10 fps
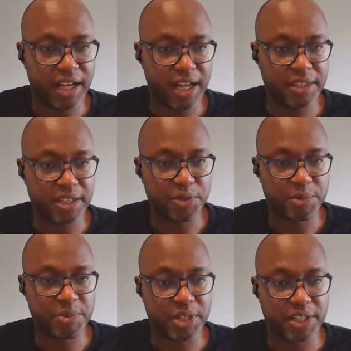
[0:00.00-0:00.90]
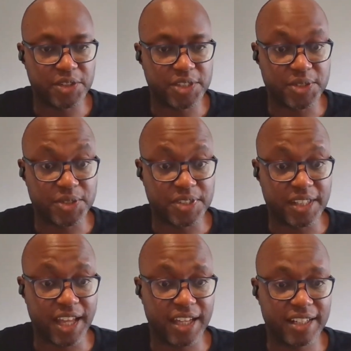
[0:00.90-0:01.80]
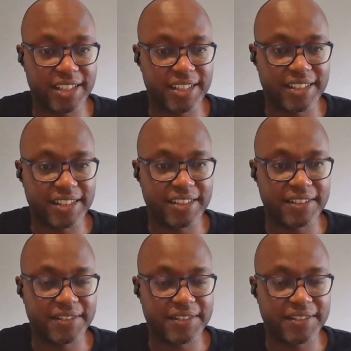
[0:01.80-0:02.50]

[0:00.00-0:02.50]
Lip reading: I think it would be pretty interesting to see that, right?